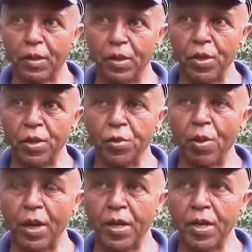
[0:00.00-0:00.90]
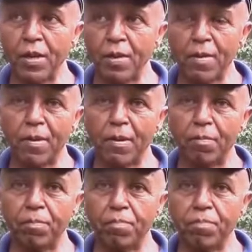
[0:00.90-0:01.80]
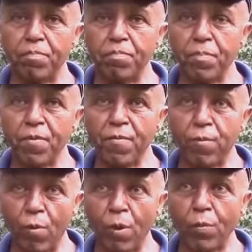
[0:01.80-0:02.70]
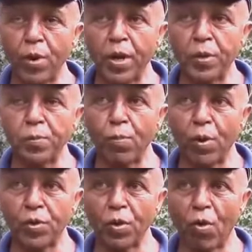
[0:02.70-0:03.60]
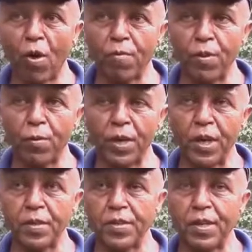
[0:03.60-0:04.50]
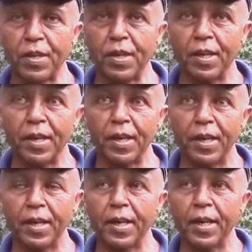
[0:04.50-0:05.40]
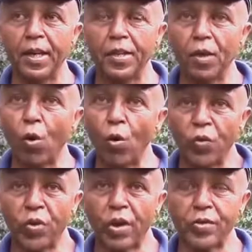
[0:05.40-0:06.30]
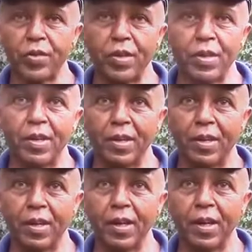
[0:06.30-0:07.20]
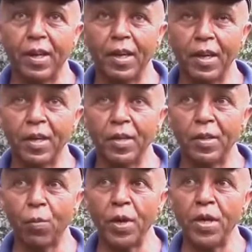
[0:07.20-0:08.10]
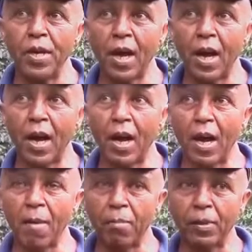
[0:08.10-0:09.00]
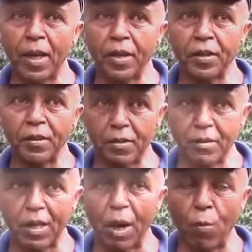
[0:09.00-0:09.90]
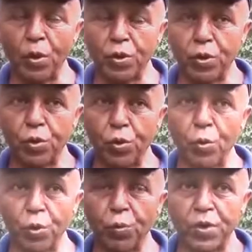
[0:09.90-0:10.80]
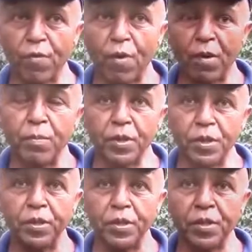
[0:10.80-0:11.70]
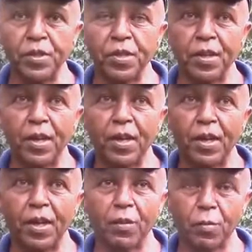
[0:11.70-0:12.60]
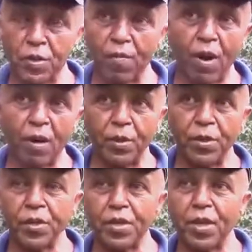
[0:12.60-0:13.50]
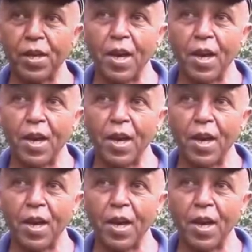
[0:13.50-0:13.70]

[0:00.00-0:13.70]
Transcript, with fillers: usually before we export the coffee, we get the contract. And the way I'm planning, I wanted to do it with the farmer is, with the farmers,